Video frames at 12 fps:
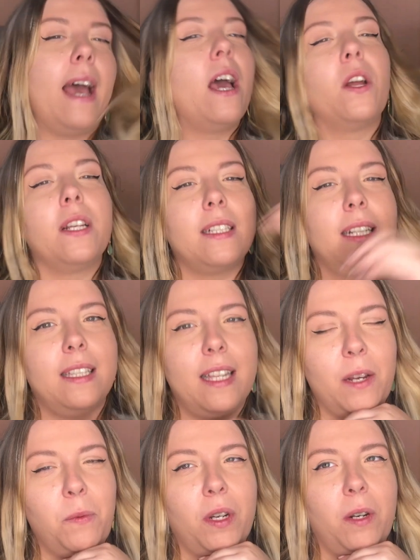I honestly
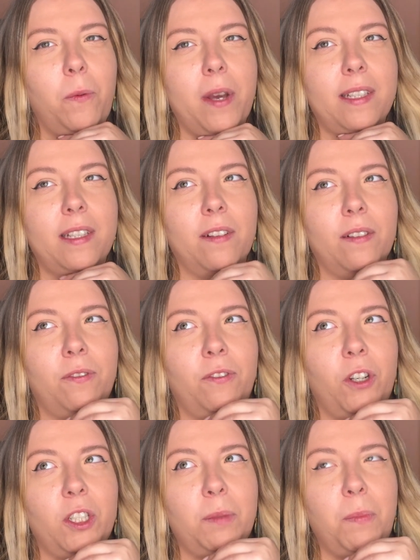didn't want to waste the
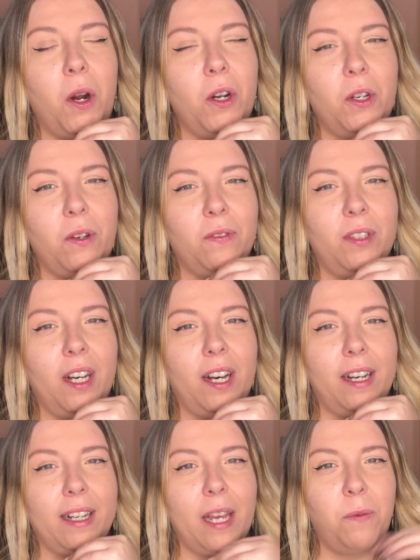first part of
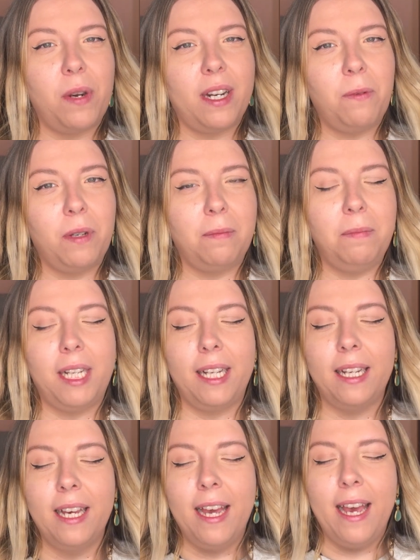the get ready with me.